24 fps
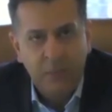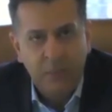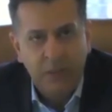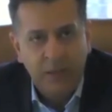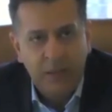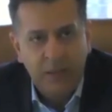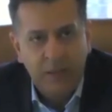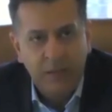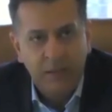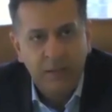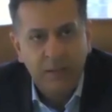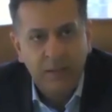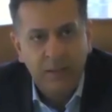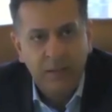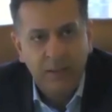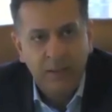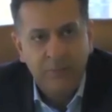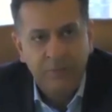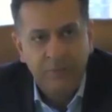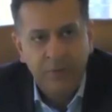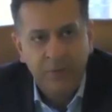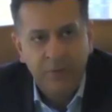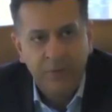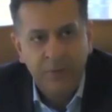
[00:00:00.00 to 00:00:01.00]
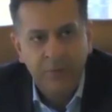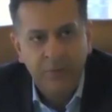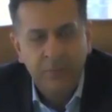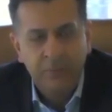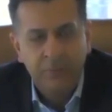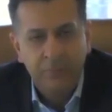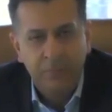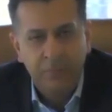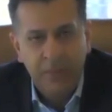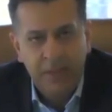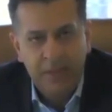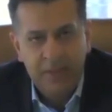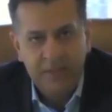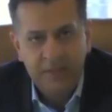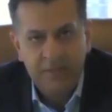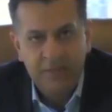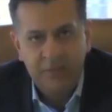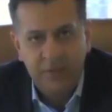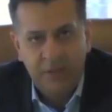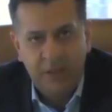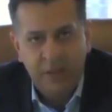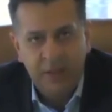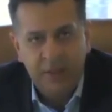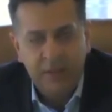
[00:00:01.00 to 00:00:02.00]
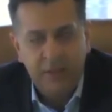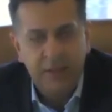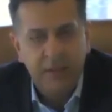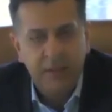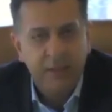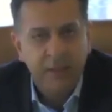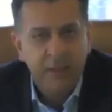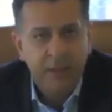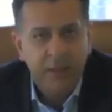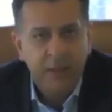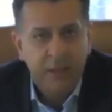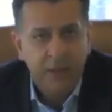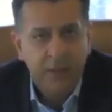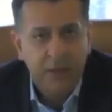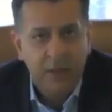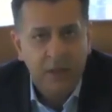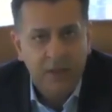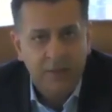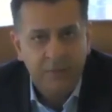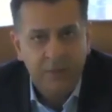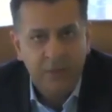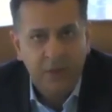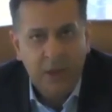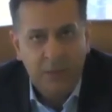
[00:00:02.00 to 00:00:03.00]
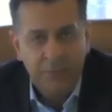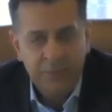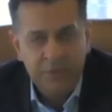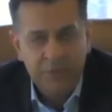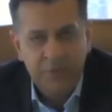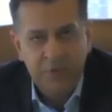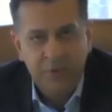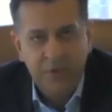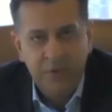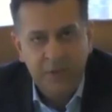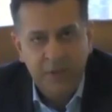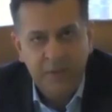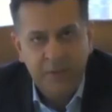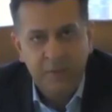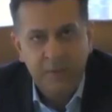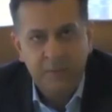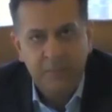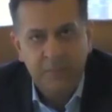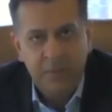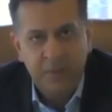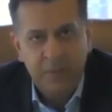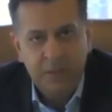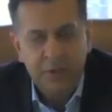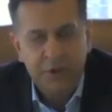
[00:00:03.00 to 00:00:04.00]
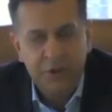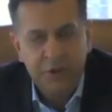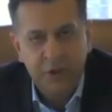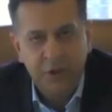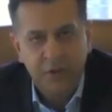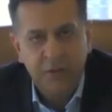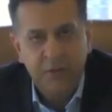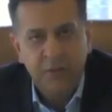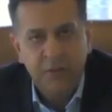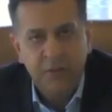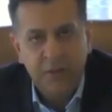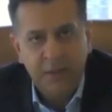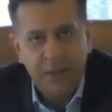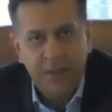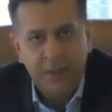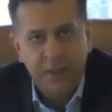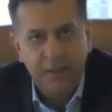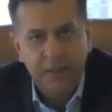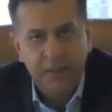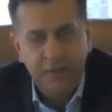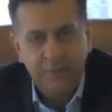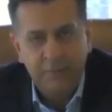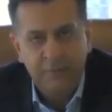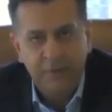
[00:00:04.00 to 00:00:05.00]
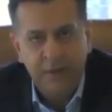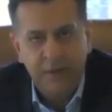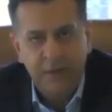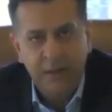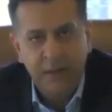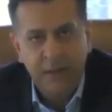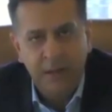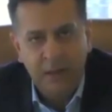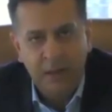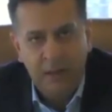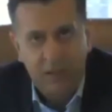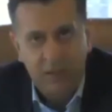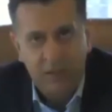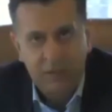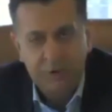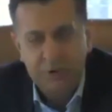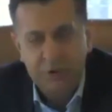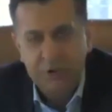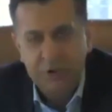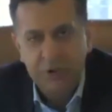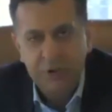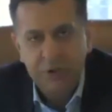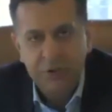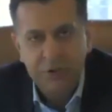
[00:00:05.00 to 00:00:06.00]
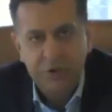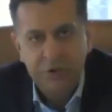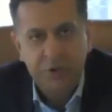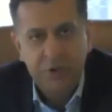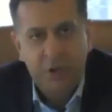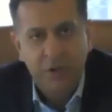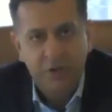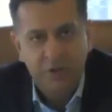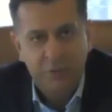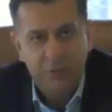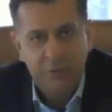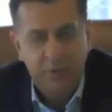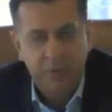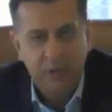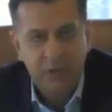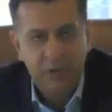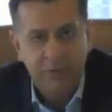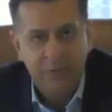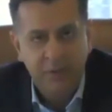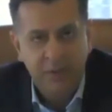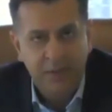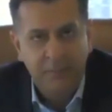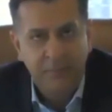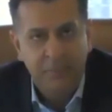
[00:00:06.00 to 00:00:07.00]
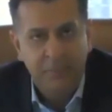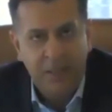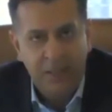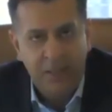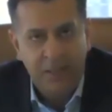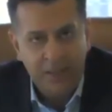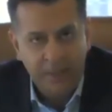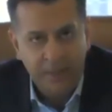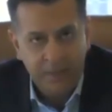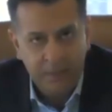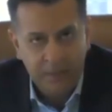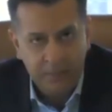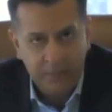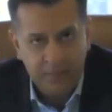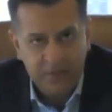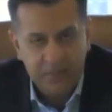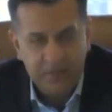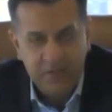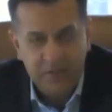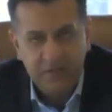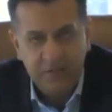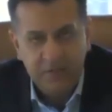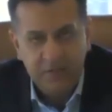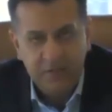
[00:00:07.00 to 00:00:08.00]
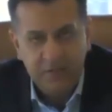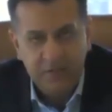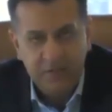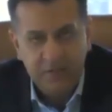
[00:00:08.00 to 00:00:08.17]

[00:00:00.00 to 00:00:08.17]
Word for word: Where if you play this right, you have the opportunity and the potential to take a very large chunk of productivity back into the business.